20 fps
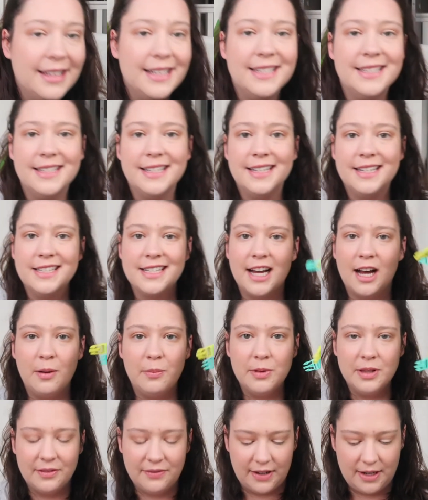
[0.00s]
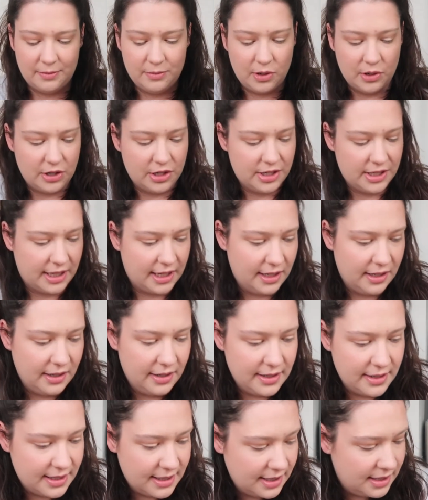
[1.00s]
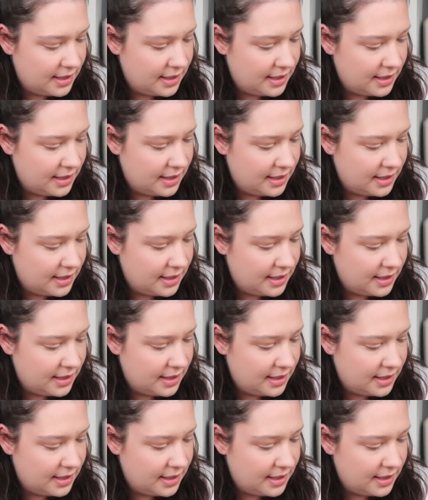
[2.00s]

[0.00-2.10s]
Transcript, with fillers: this thing to help with the fine motor skills.